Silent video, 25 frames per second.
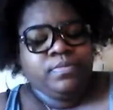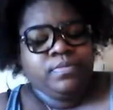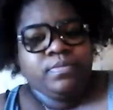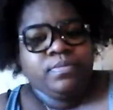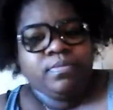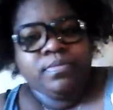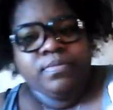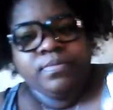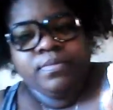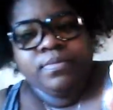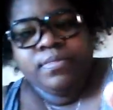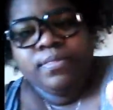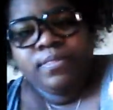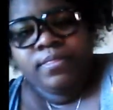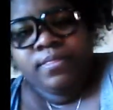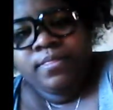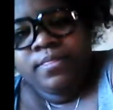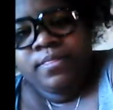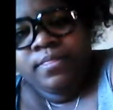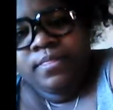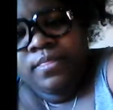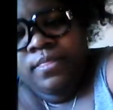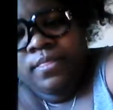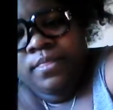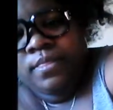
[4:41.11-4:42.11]

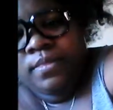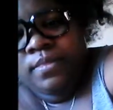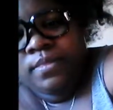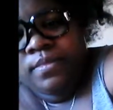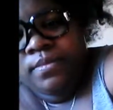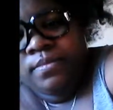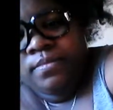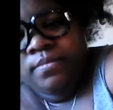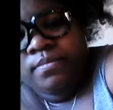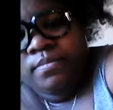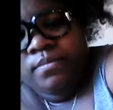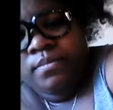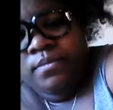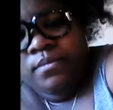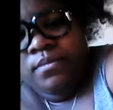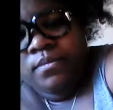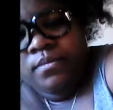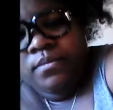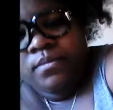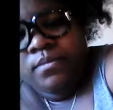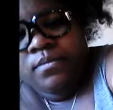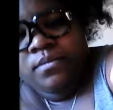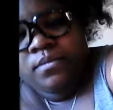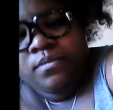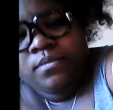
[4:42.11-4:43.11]

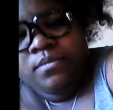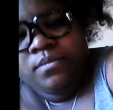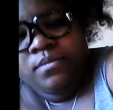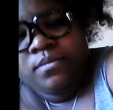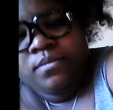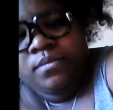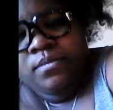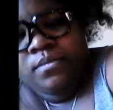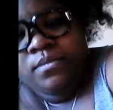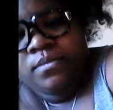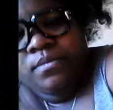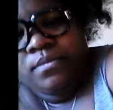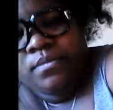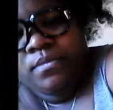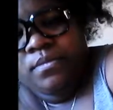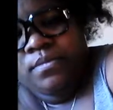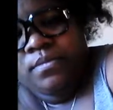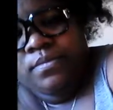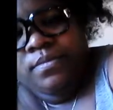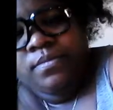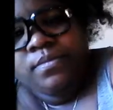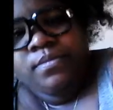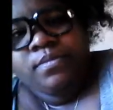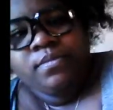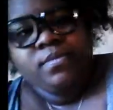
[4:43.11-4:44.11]

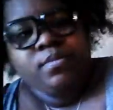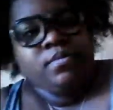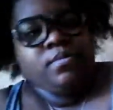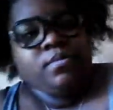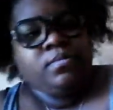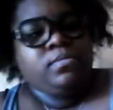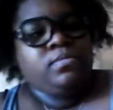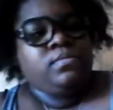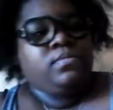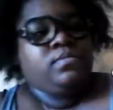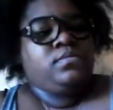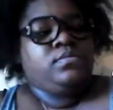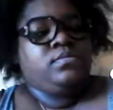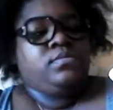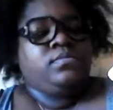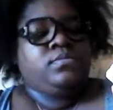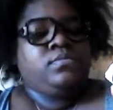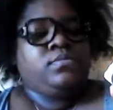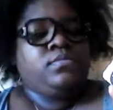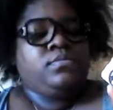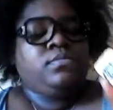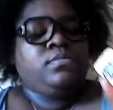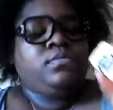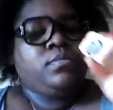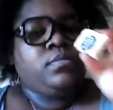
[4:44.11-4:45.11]

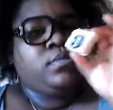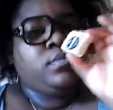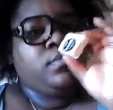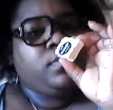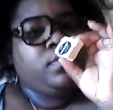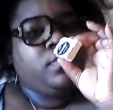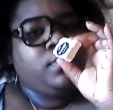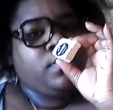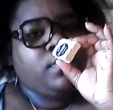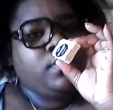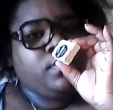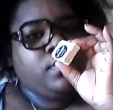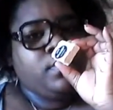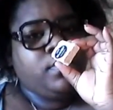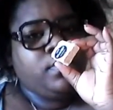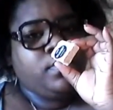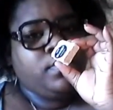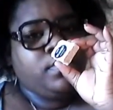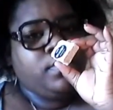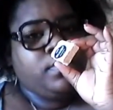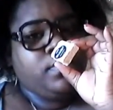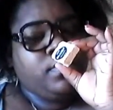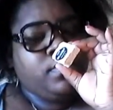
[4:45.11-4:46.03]
Nobody speaks.